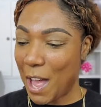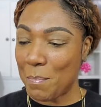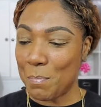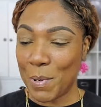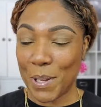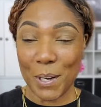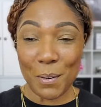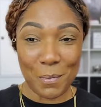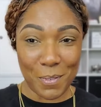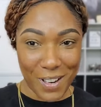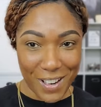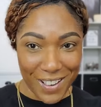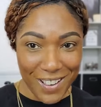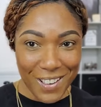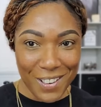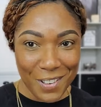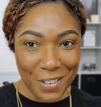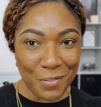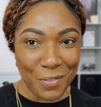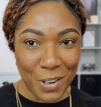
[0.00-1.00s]
I put it right
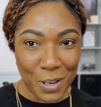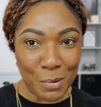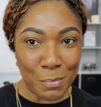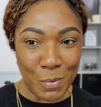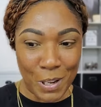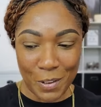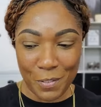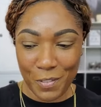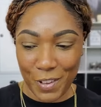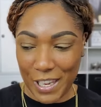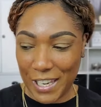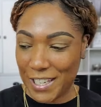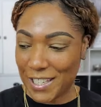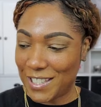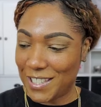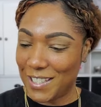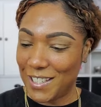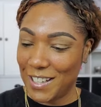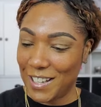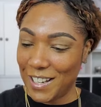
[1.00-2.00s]
here in front of my
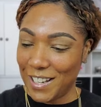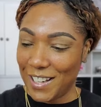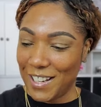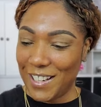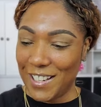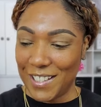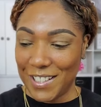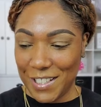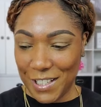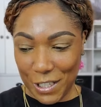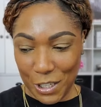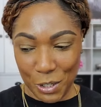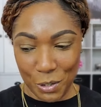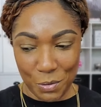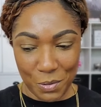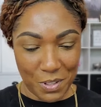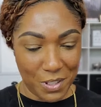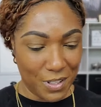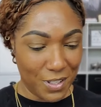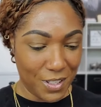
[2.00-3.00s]
face to
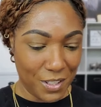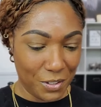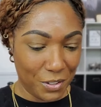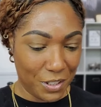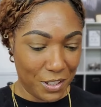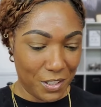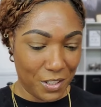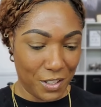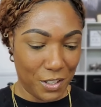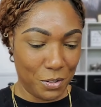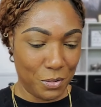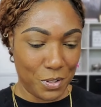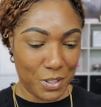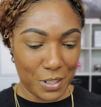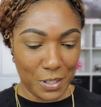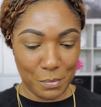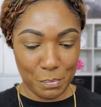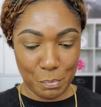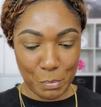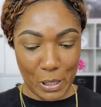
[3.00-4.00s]
use and still didn't use
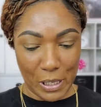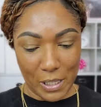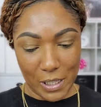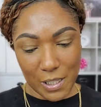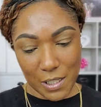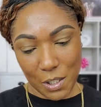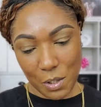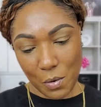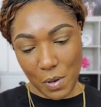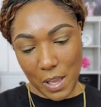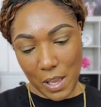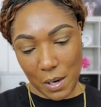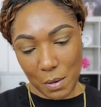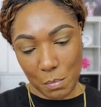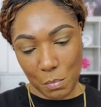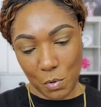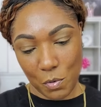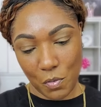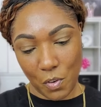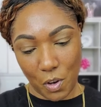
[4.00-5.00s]
it. But let's go ahead
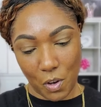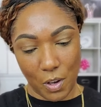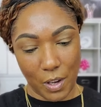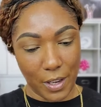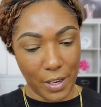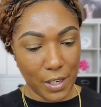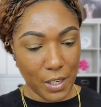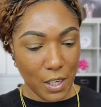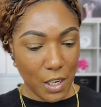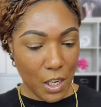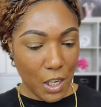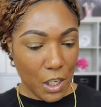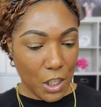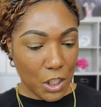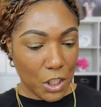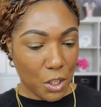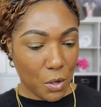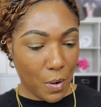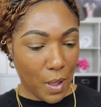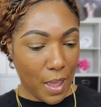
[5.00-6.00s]
and move on.
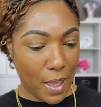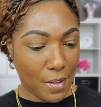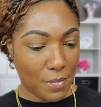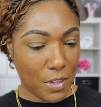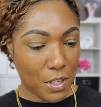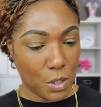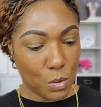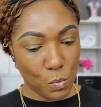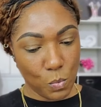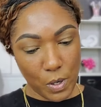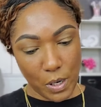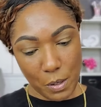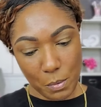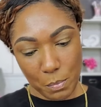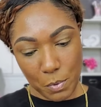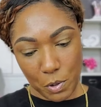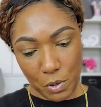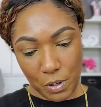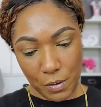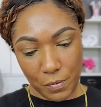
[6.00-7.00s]
So I have this Rare
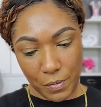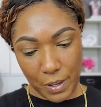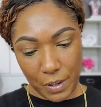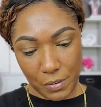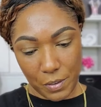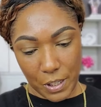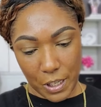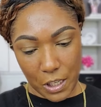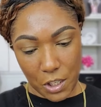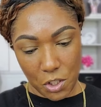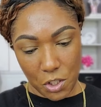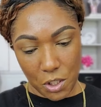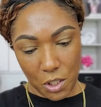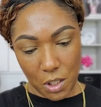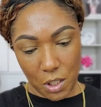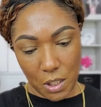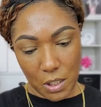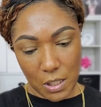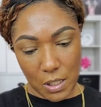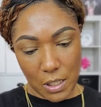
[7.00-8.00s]
Beauty
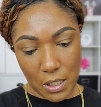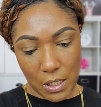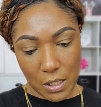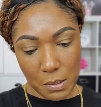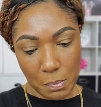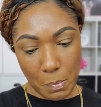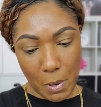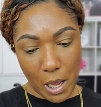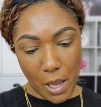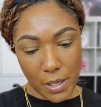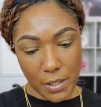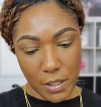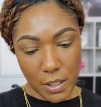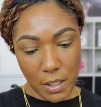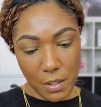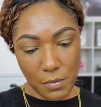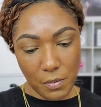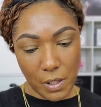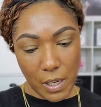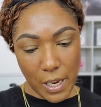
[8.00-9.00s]
Foundation. It says
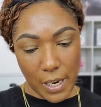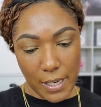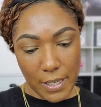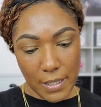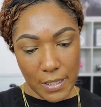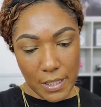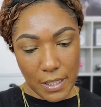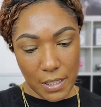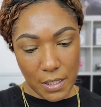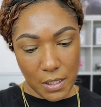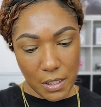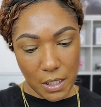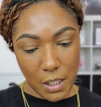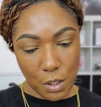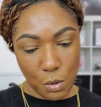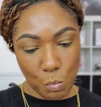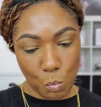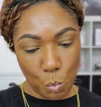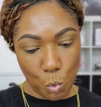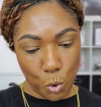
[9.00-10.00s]
Positive Light
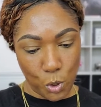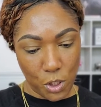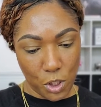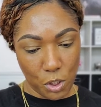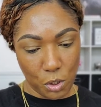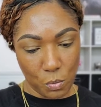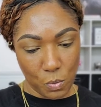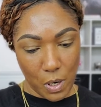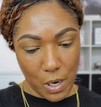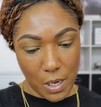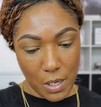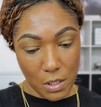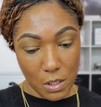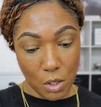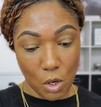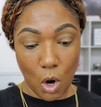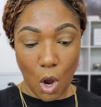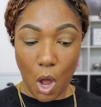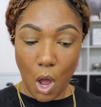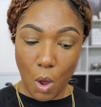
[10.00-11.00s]
Tinted
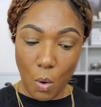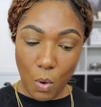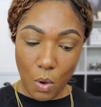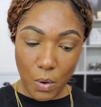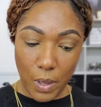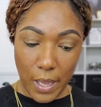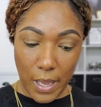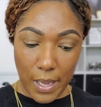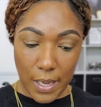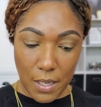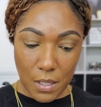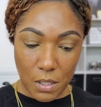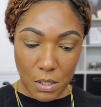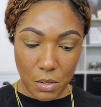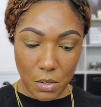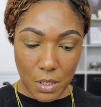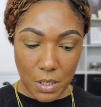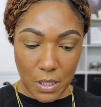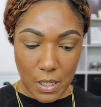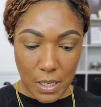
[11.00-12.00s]
Moisturizer. Oh, okay.
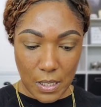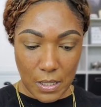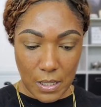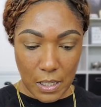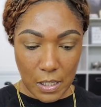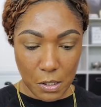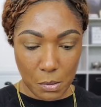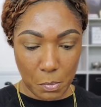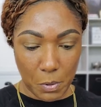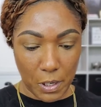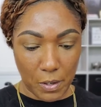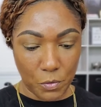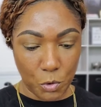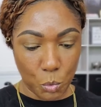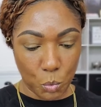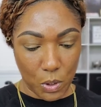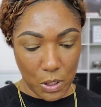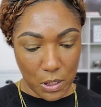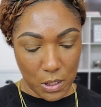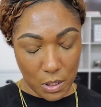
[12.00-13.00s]
So this has SPF
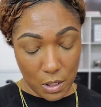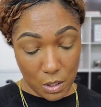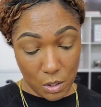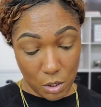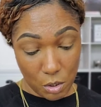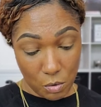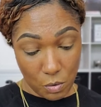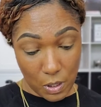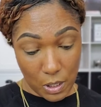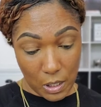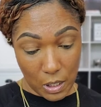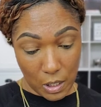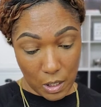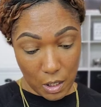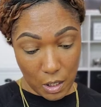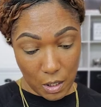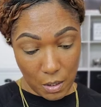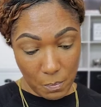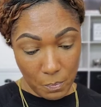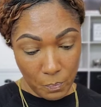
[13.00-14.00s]
20 sunscreen in
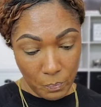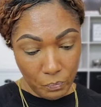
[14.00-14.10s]
it.